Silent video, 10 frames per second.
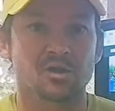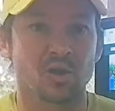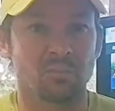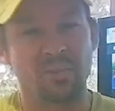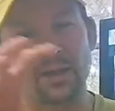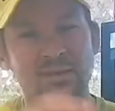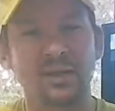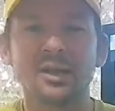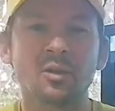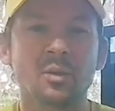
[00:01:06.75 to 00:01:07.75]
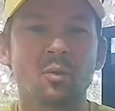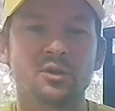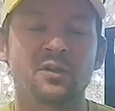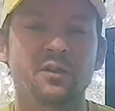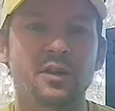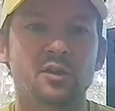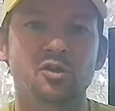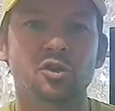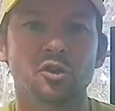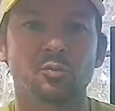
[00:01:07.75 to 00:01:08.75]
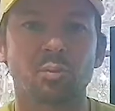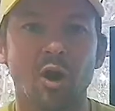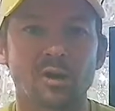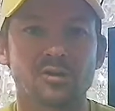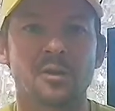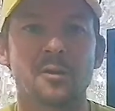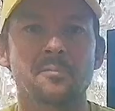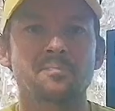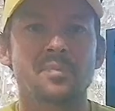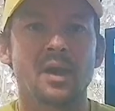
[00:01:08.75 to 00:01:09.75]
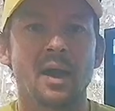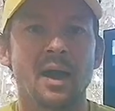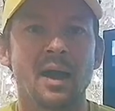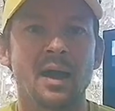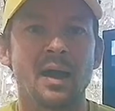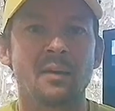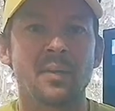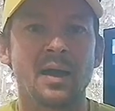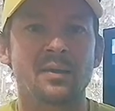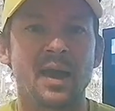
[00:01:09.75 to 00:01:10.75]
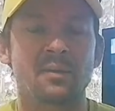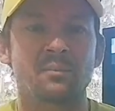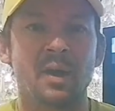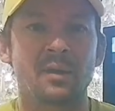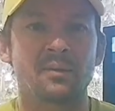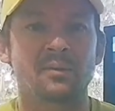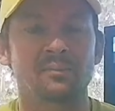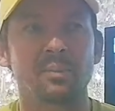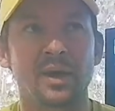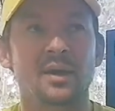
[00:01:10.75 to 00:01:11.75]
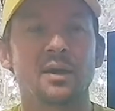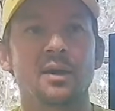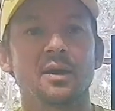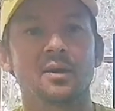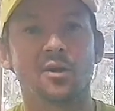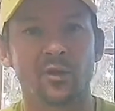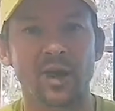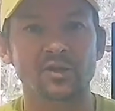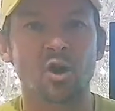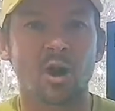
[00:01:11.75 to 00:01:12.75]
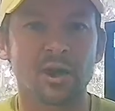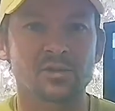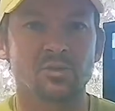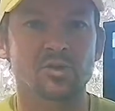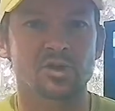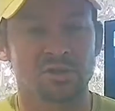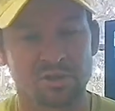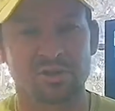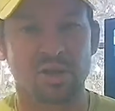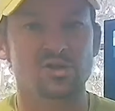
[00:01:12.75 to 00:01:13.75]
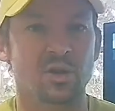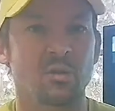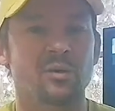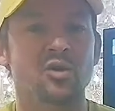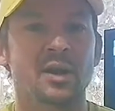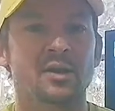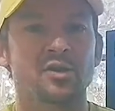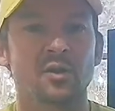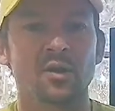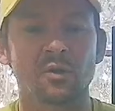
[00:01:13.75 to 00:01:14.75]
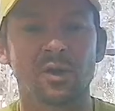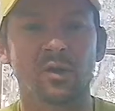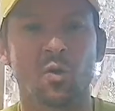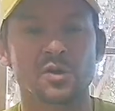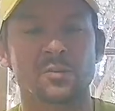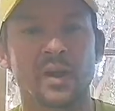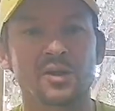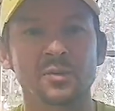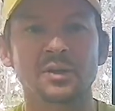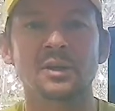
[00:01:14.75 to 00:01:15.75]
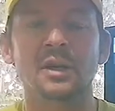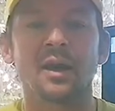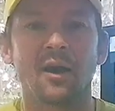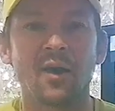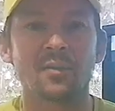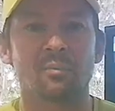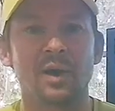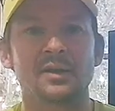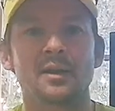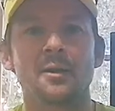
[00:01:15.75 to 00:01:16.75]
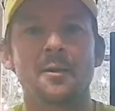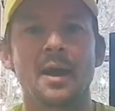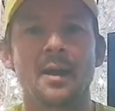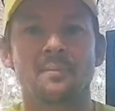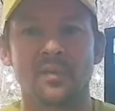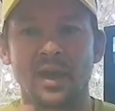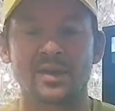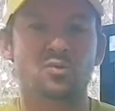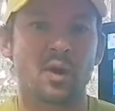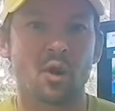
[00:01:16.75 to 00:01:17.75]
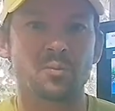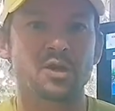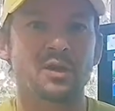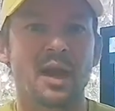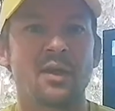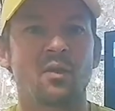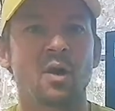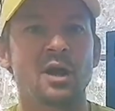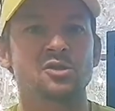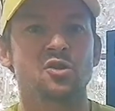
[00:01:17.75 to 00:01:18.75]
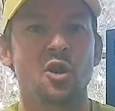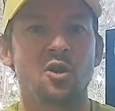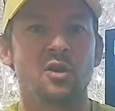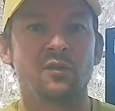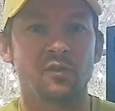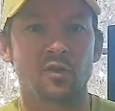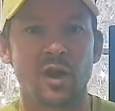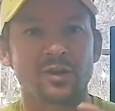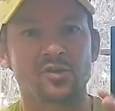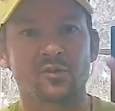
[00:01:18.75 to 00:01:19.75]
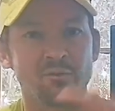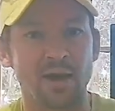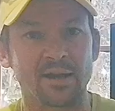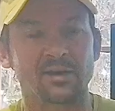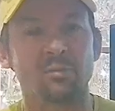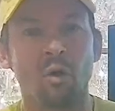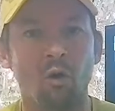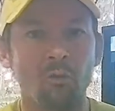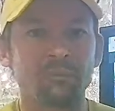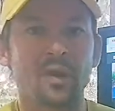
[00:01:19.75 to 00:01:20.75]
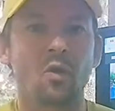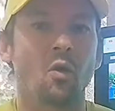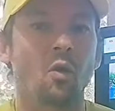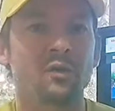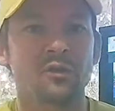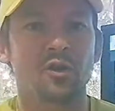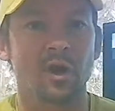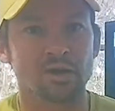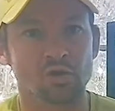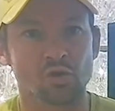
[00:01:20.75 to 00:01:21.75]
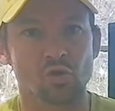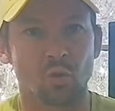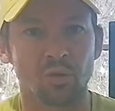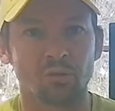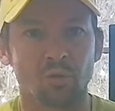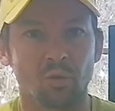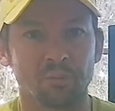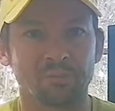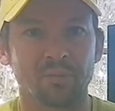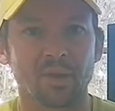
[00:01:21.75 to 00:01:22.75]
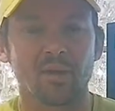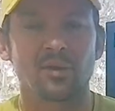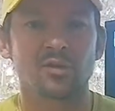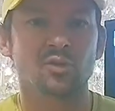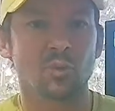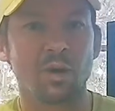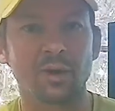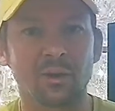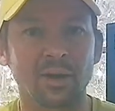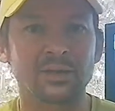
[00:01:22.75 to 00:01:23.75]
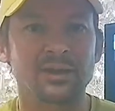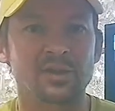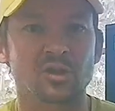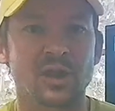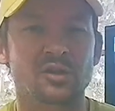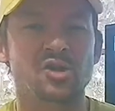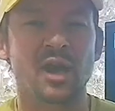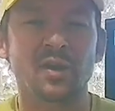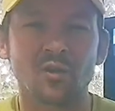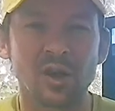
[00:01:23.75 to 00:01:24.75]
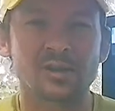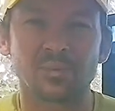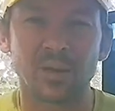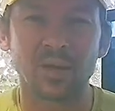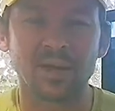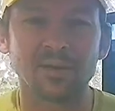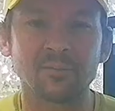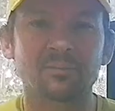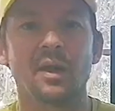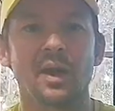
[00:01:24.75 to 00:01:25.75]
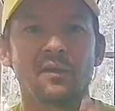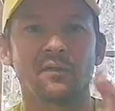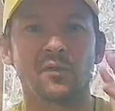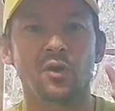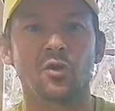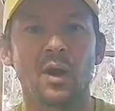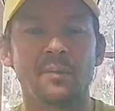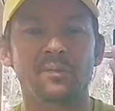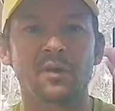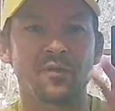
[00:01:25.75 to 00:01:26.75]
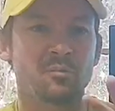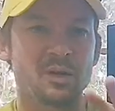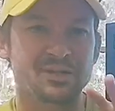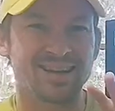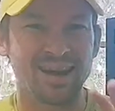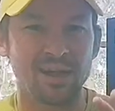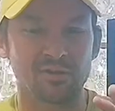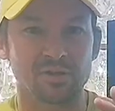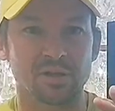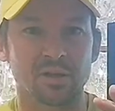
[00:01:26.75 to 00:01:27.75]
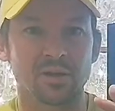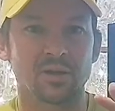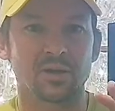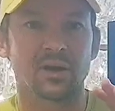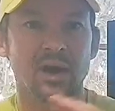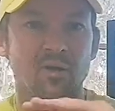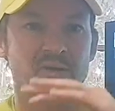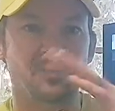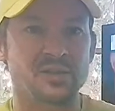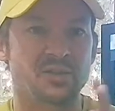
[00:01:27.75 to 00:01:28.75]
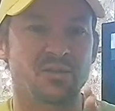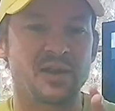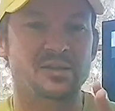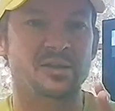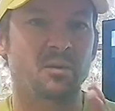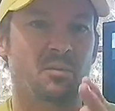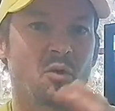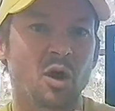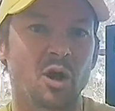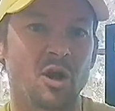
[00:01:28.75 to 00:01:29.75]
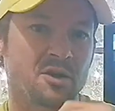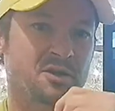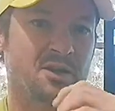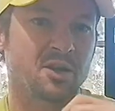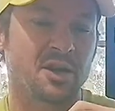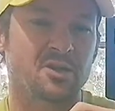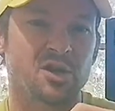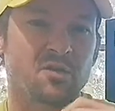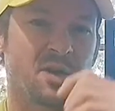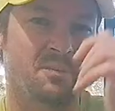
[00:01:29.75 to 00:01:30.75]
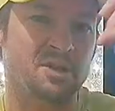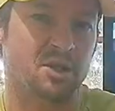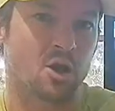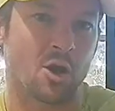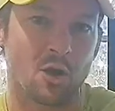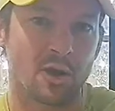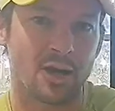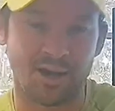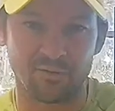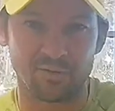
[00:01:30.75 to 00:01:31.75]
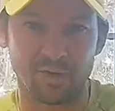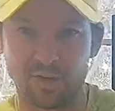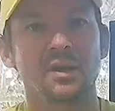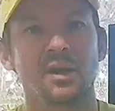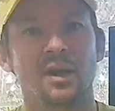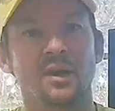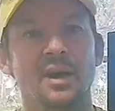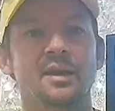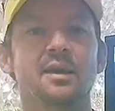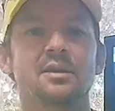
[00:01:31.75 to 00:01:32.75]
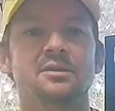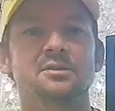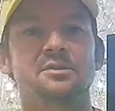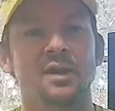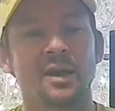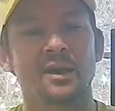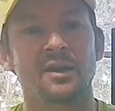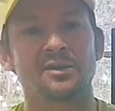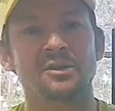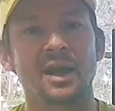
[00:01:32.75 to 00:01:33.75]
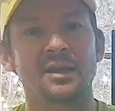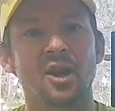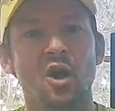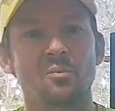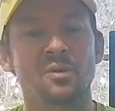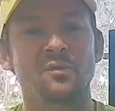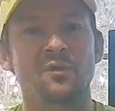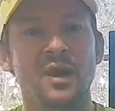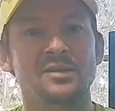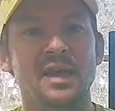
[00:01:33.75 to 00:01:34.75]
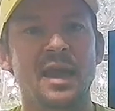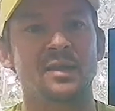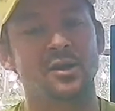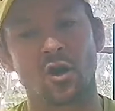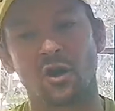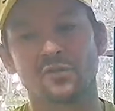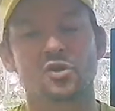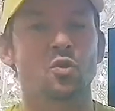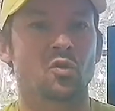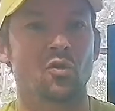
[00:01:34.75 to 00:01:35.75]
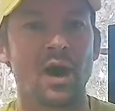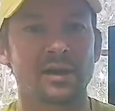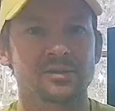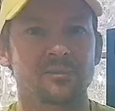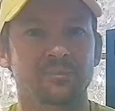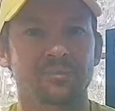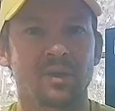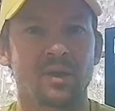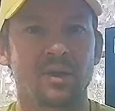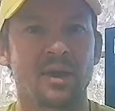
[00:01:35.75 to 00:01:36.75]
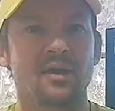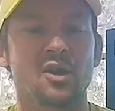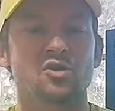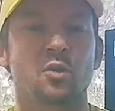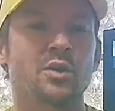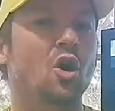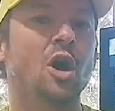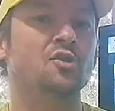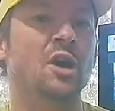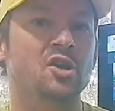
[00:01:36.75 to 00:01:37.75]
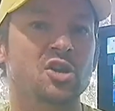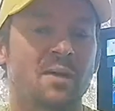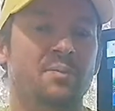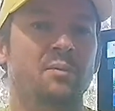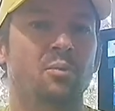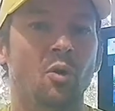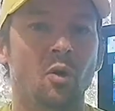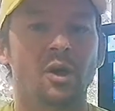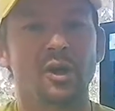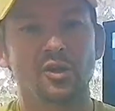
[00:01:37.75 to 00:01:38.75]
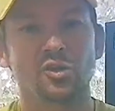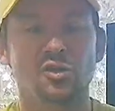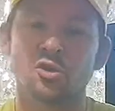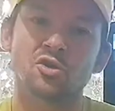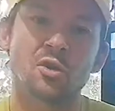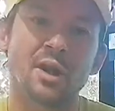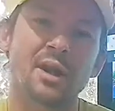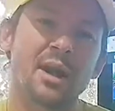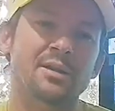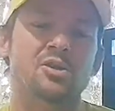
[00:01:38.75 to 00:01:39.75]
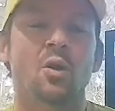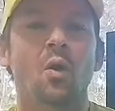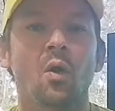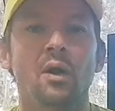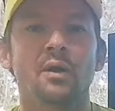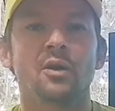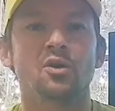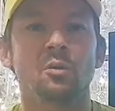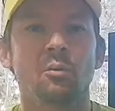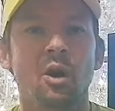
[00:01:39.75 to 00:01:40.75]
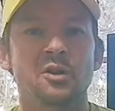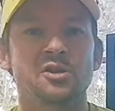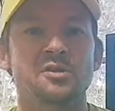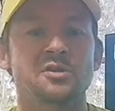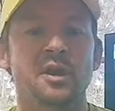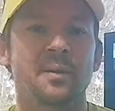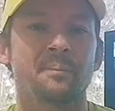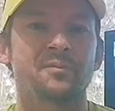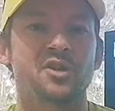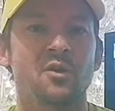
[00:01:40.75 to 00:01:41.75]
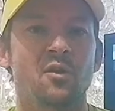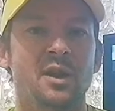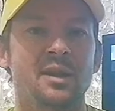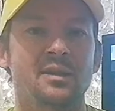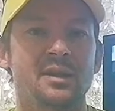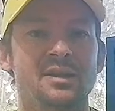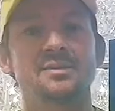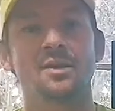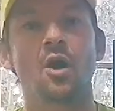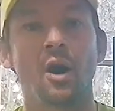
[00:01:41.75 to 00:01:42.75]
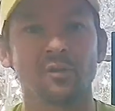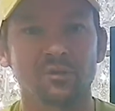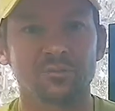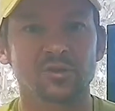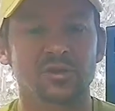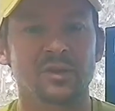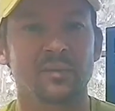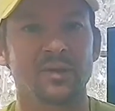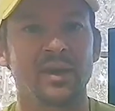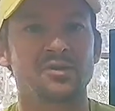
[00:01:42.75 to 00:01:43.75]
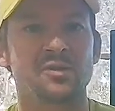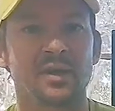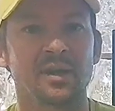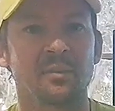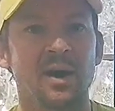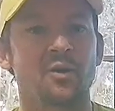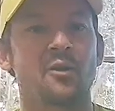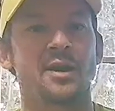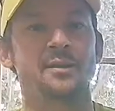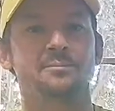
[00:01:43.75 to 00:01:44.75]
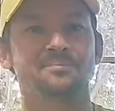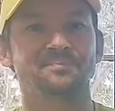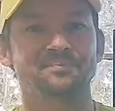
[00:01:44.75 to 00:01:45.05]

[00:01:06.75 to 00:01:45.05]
So it makes it a little bit more difficult to plot and pick correct targets, which is essentially what we're trying to do in course management. All right, but that is one option. Otherwise, know if you're going to fade the ball or if you're going to draw the ball. Just while we quickly touch on that, generally speaking, if you miss it left, okay, obviously means the face is a little bit more closed, then you're going to generally miss it long left. Okay, slightly open face, added loft, short right. Okay, so when you are trying to shape the ball, you do sort of cut your margins generally at least in half. So something there to think about already.